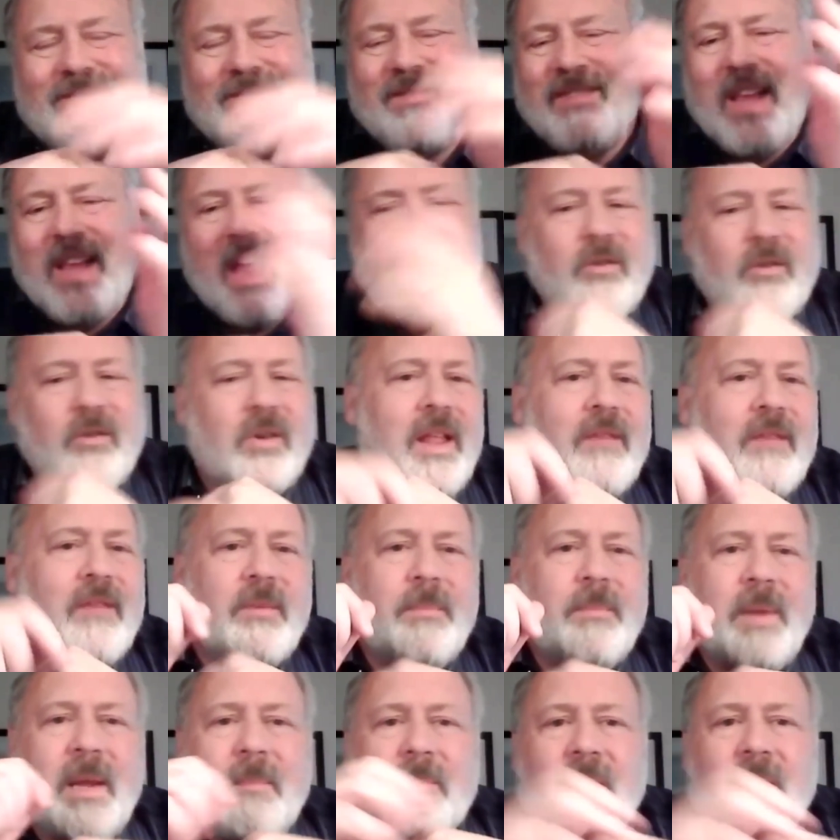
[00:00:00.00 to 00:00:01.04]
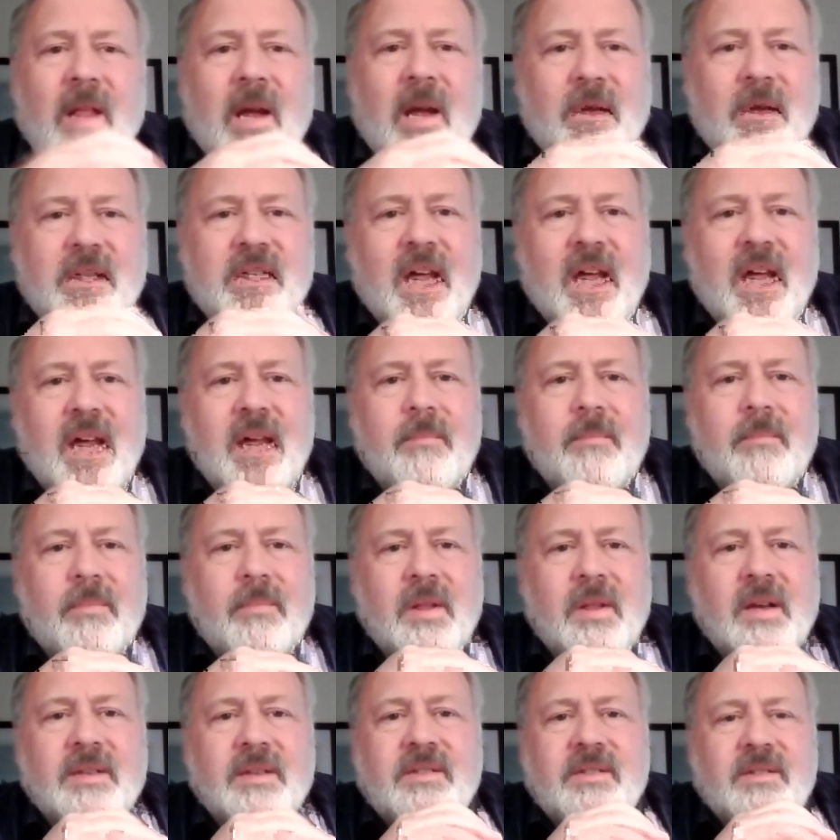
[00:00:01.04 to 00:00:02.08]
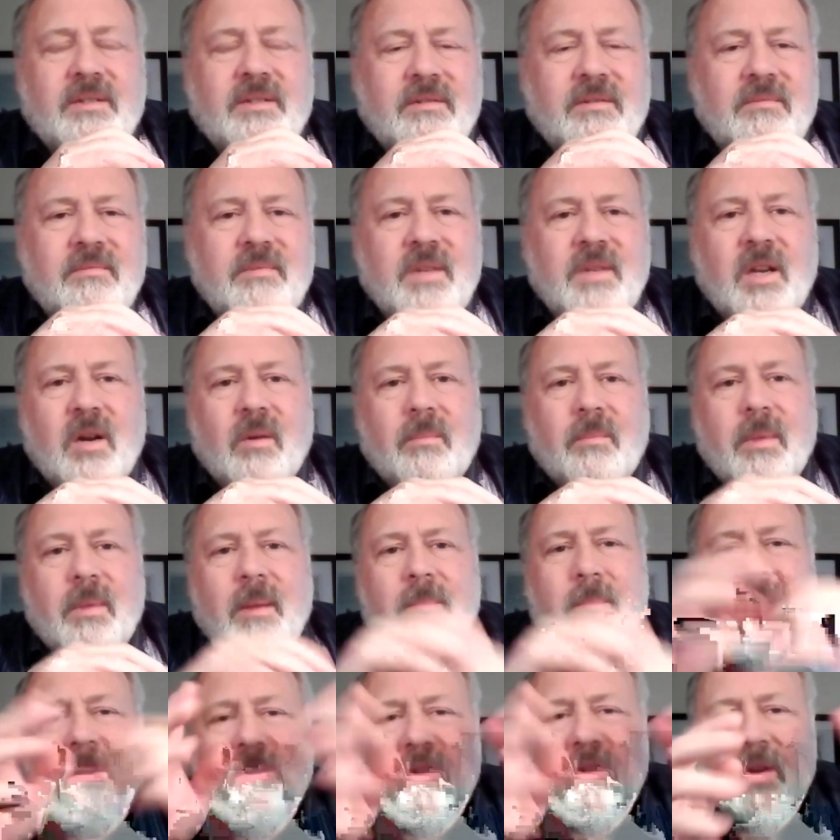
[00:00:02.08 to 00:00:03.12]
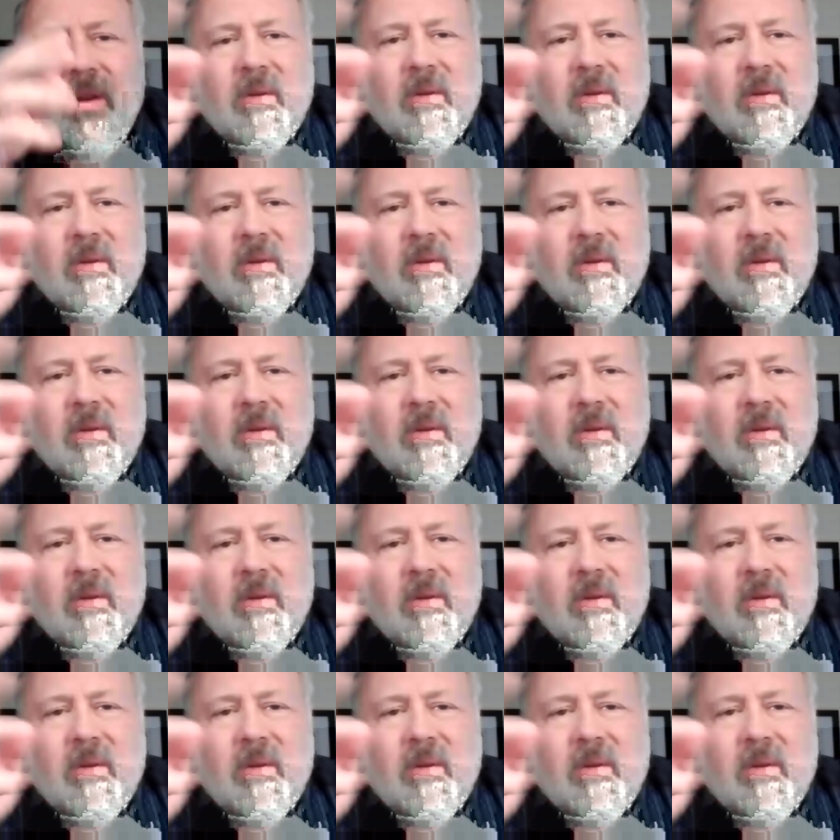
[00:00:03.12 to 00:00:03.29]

10 or 11 people, I would say, plus, you know, I mean,